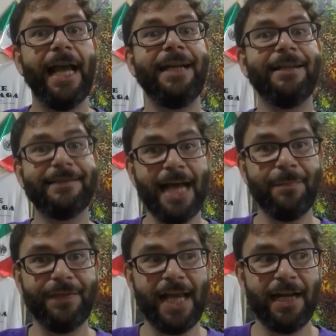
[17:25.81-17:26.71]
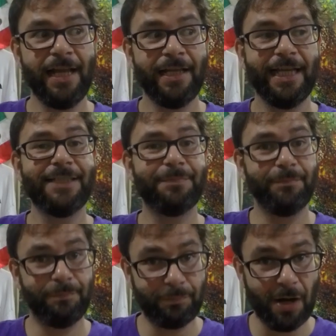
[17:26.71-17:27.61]
and on top of that, it's
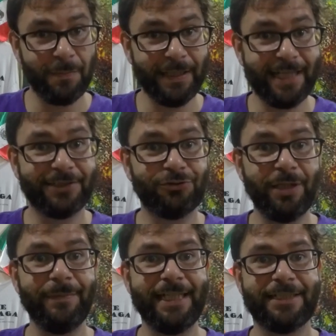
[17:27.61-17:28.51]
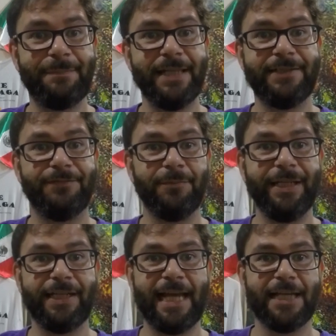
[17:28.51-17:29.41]
probably extremely expensive for
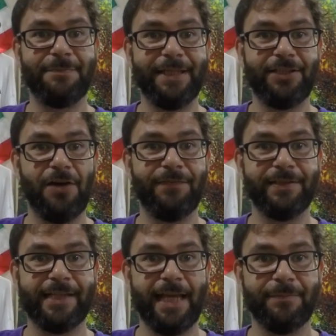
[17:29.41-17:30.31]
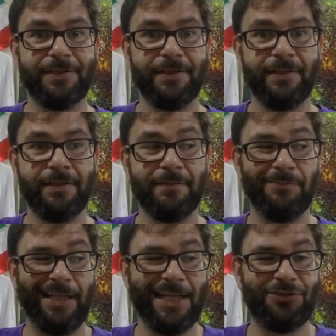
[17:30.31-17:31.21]
me to catch my Dolphins games.
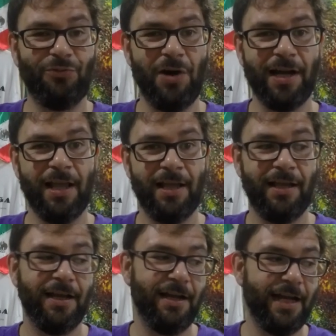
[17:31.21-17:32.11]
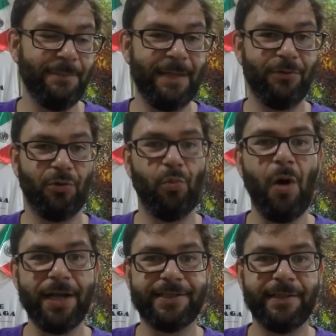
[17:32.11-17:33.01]
Guess what? I'm able to
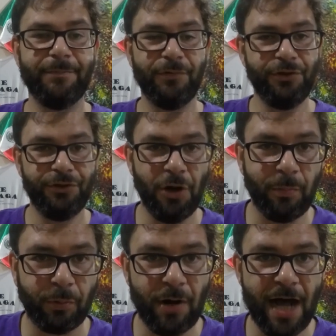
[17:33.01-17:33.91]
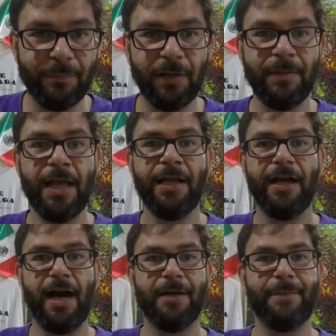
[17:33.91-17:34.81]
watch them no problem
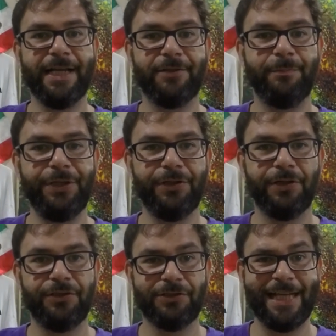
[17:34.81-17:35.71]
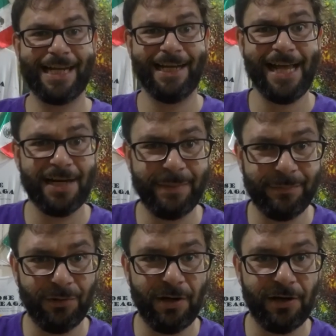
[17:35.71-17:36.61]
on my computer, just like a lot of
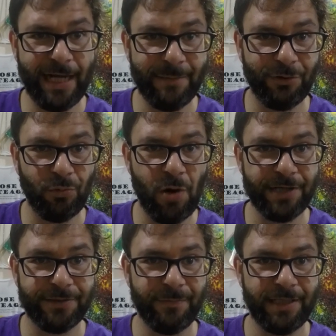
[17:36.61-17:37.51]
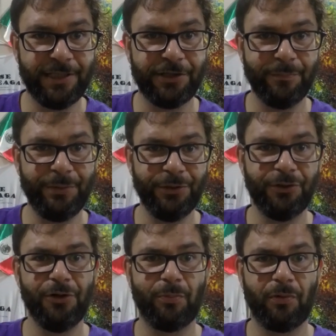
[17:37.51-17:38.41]
people are able to watch them on their computer,
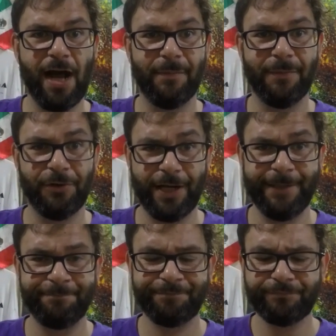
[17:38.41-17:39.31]
no problem, okay?